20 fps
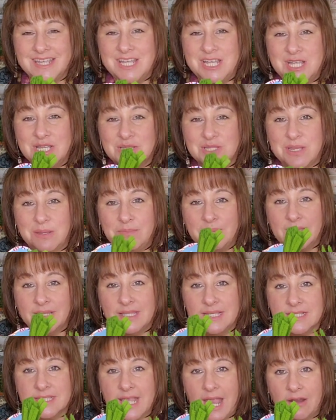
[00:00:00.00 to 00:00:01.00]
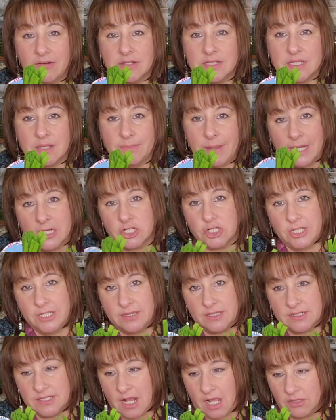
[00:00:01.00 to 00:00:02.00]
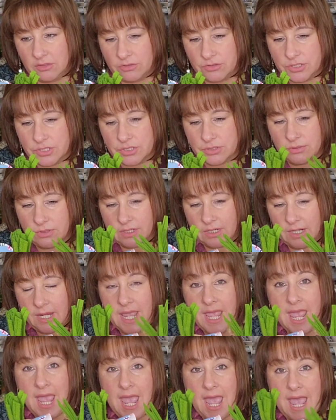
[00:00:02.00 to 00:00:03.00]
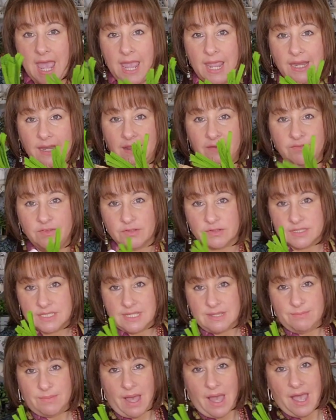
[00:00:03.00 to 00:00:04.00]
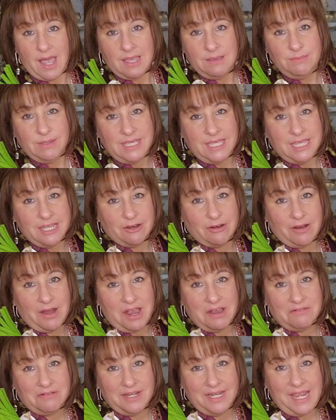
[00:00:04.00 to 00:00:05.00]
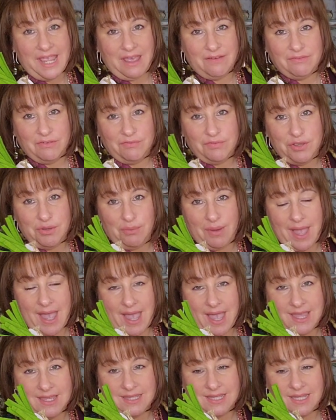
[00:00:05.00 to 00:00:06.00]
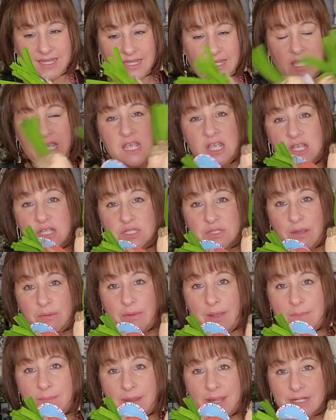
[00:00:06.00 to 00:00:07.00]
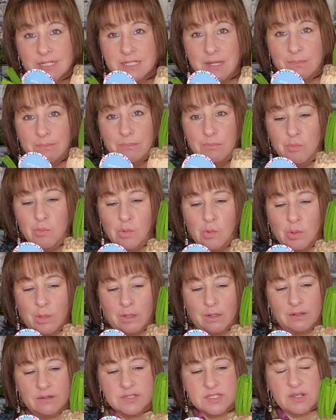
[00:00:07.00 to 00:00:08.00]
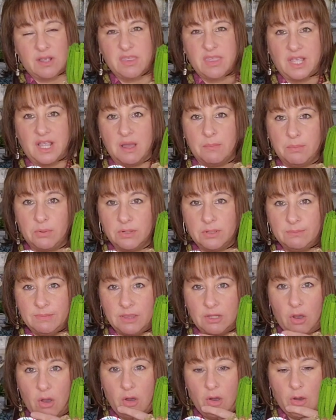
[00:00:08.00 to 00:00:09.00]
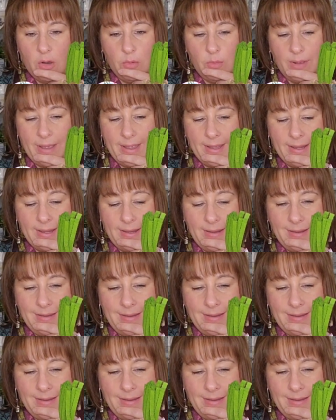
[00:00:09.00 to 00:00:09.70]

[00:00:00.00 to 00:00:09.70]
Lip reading: So I picked these carrots up actually at the dollar store. And if you'll see behind me here, I already have a few hanging. So I went and picked up more. So I think I'll put them in the hallway.